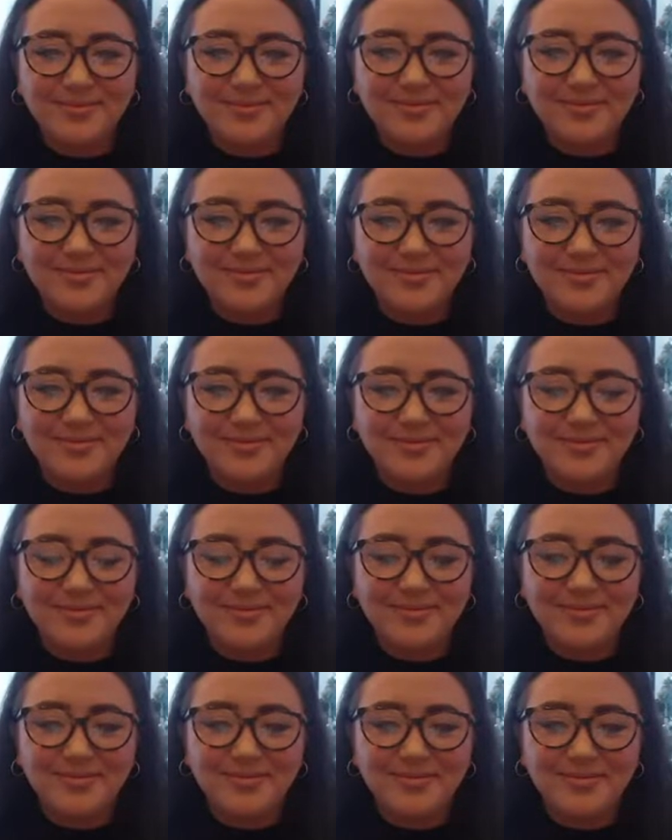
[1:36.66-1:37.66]

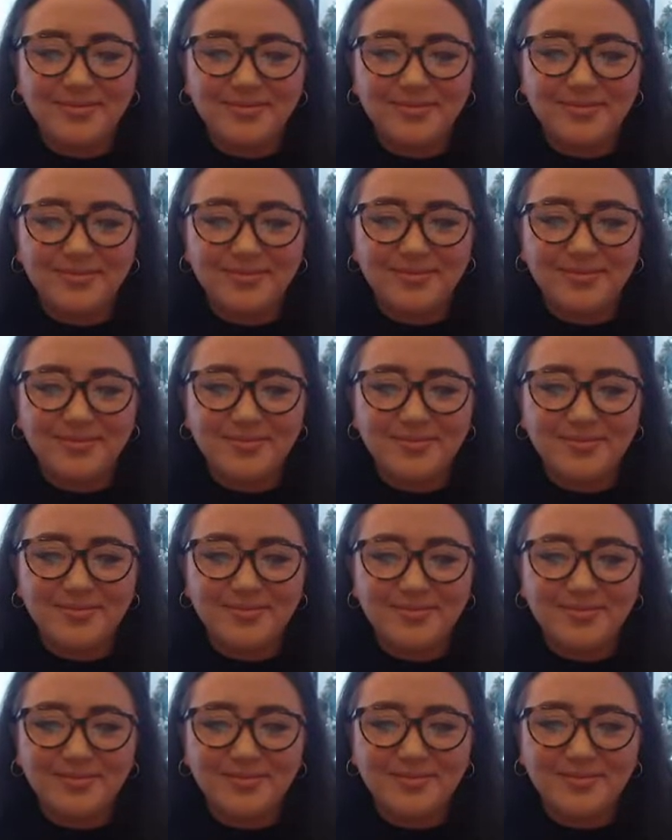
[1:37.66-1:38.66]

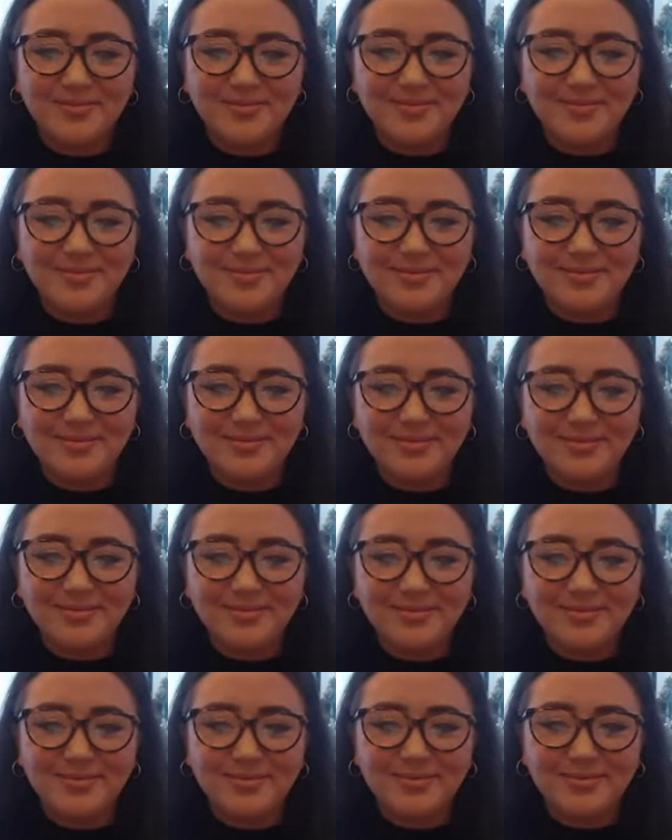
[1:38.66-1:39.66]

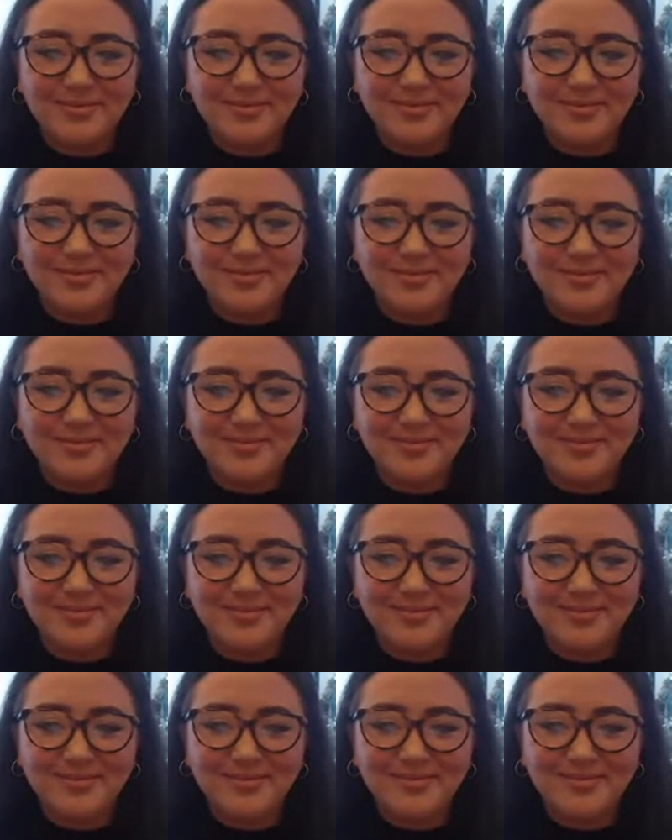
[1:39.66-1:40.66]

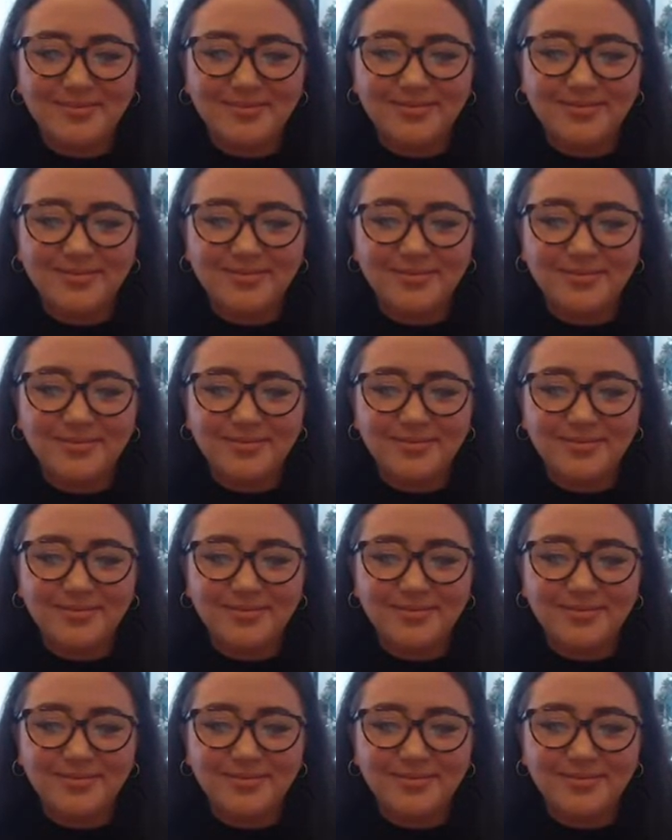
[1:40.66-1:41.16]
(not speaking)